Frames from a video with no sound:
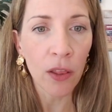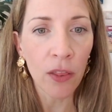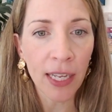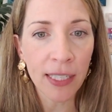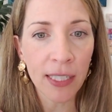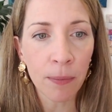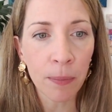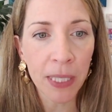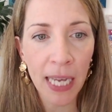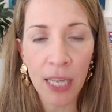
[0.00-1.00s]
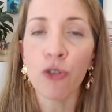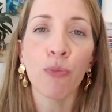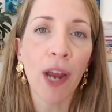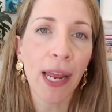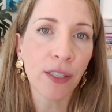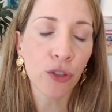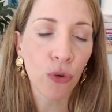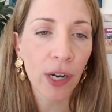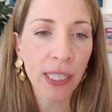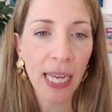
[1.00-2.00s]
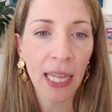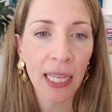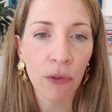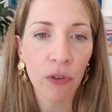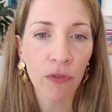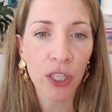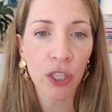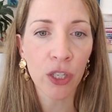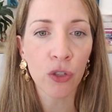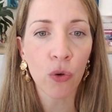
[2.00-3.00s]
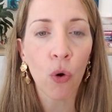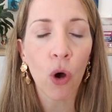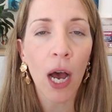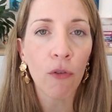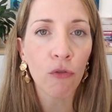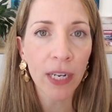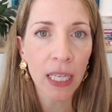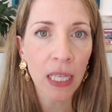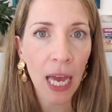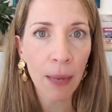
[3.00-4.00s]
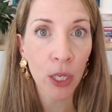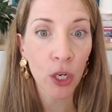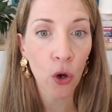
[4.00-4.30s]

There's some potential brand storytelling revisions or a realignment